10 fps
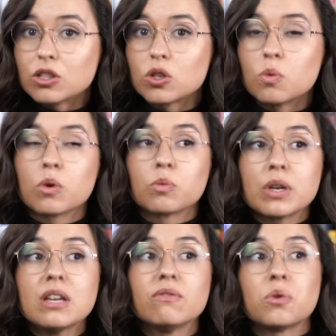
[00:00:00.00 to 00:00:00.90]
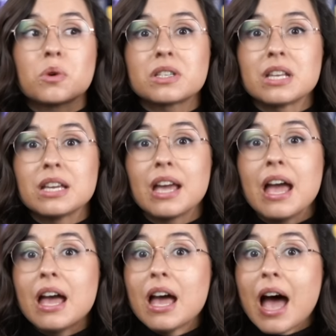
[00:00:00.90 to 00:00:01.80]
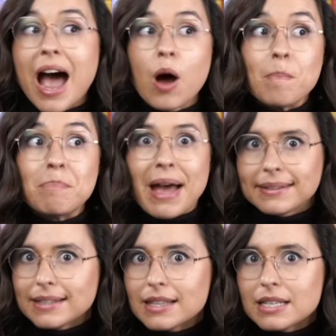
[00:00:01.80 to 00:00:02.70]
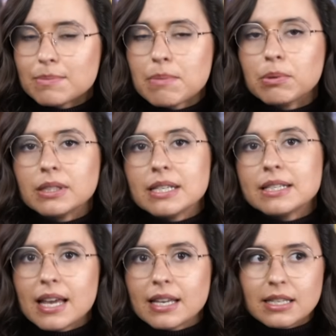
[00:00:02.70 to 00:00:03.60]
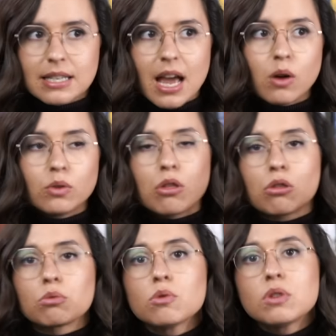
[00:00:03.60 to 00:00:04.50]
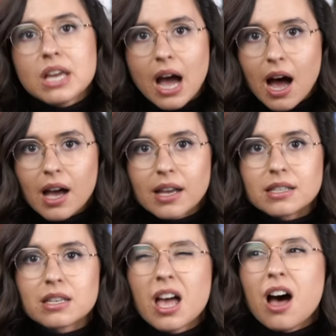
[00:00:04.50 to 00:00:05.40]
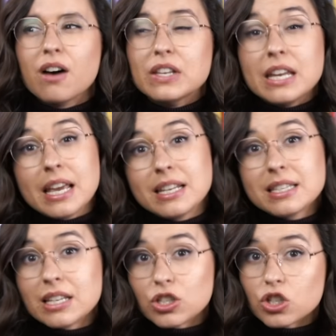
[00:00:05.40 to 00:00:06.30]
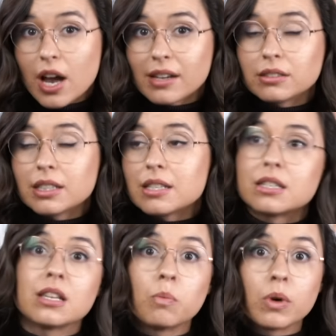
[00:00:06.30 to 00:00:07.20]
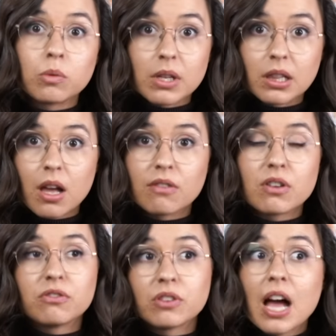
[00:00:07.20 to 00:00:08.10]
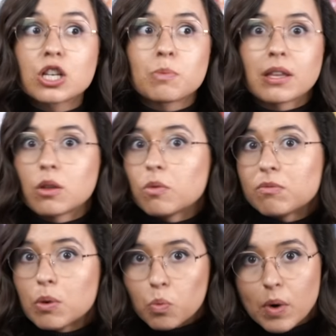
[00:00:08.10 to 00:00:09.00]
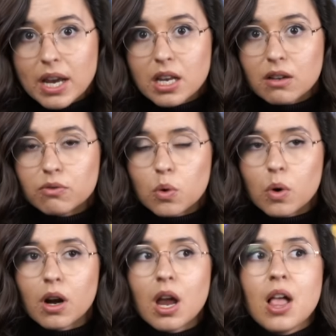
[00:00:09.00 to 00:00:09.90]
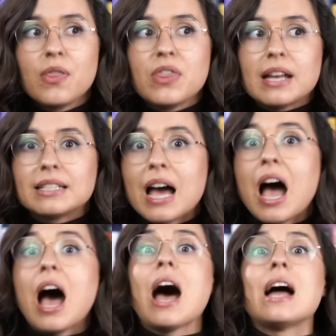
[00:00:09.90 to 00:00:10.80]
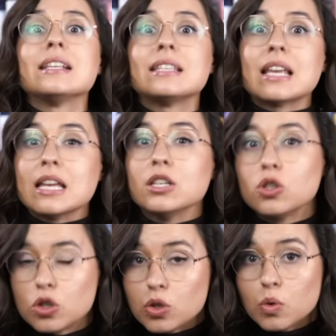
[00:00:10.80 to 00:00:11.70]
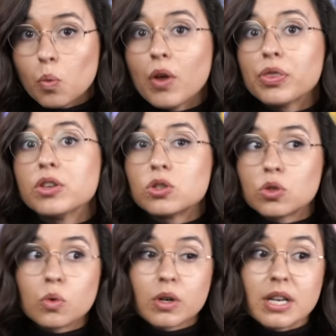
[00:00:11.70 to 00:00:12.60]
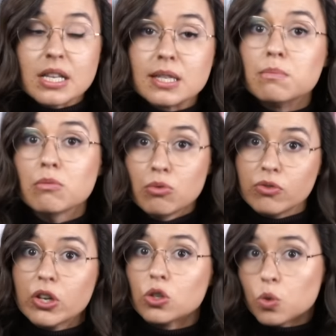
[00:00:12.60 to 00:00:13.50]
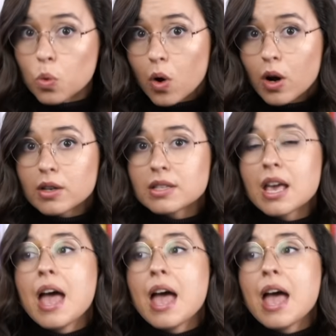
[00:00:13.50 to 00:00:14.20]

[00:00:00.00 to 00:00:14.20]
So we're reinforcing how badly these people need taken down through the eyes of an innocent child and someone we love. A flashback that we've been waiting for that ties into what the story is moving towards.